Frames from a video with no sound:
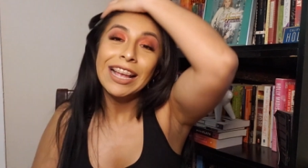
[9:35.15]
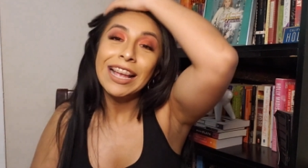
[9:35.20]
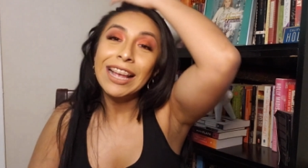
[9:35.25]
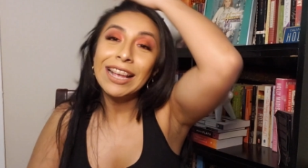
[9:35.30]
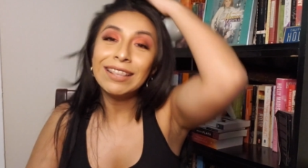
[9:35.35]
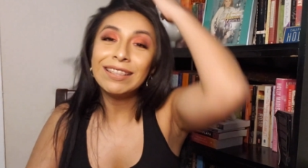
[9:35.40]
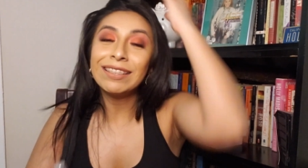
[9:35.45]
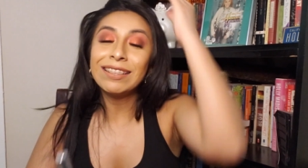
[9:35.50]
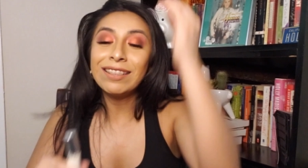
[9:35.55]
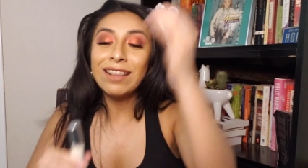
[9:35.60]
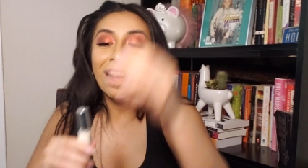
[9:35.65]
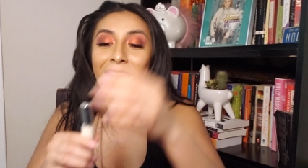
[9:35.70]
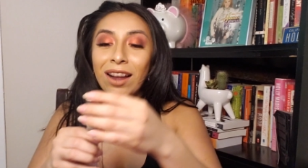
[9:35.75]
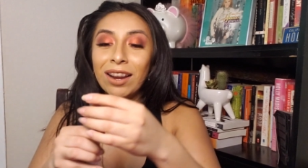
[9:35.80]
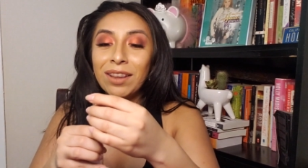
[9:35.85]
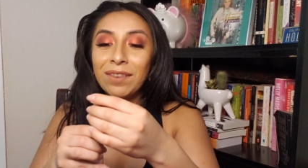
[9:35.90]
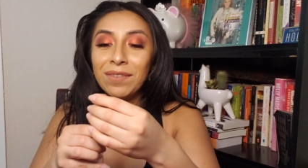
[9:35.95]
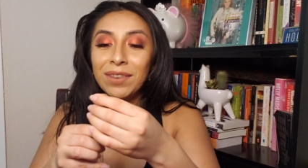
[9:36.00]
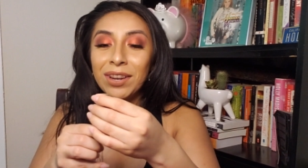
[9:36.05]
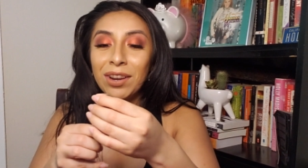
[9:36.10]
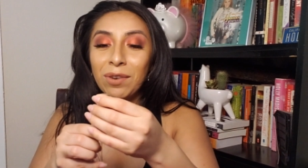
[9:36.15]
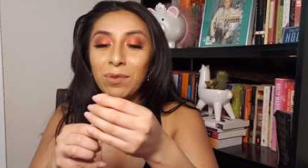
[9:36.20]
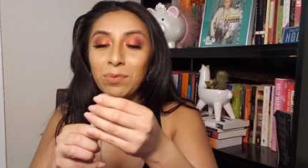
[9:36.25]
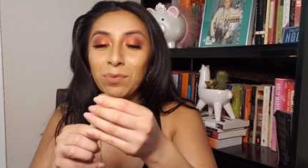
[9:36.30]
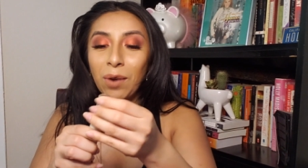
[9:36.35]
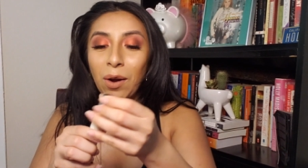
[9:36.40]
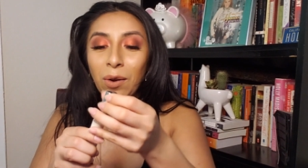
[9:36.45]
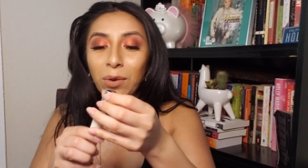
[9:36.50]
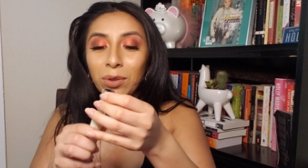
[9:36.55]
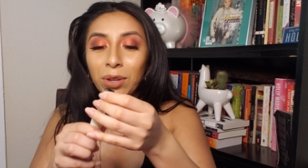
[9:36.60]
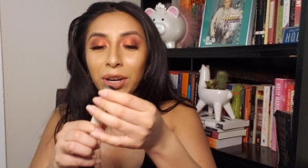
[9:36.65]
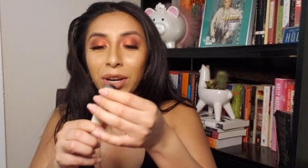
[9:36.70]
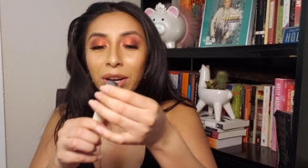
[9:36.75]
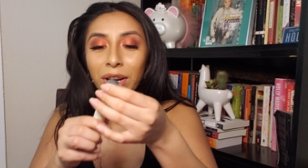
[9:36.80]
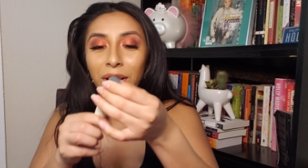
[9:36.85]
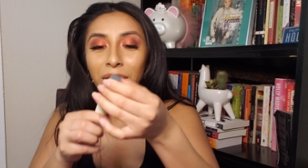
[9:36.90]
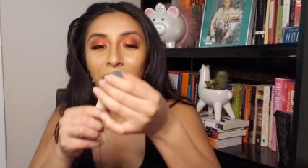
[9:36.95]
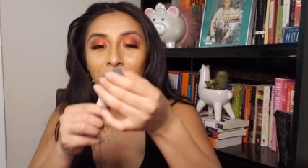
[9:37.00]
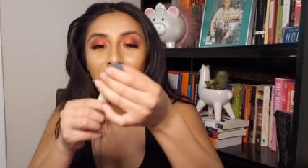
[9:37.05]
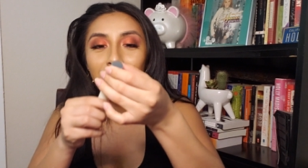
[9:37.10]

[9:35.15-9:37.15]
It's not even a roller.